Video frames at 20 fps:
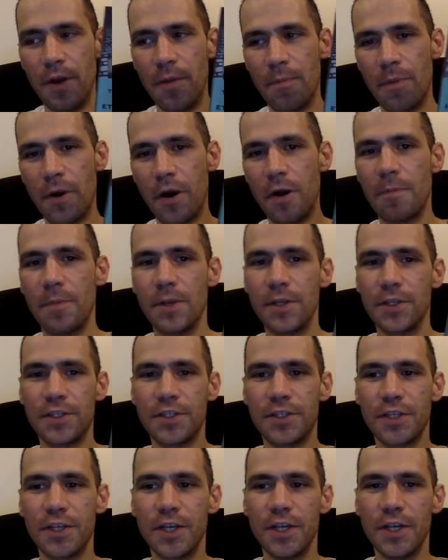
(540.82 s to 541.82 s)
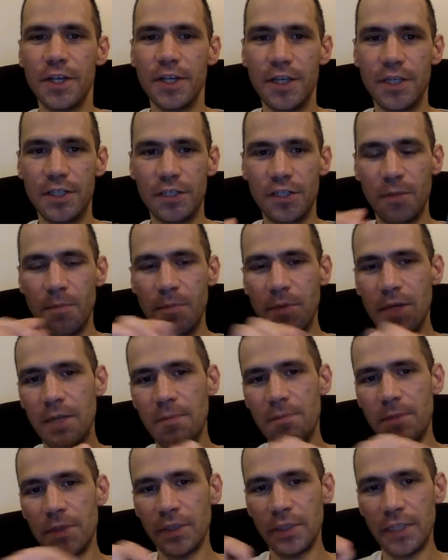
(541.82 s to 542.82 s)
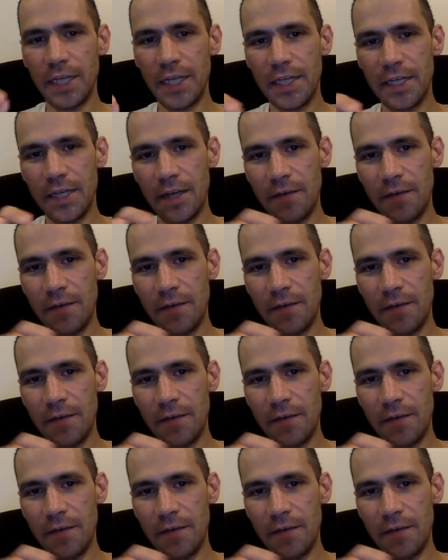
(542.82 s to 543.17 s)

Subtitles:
purpose is to manipulate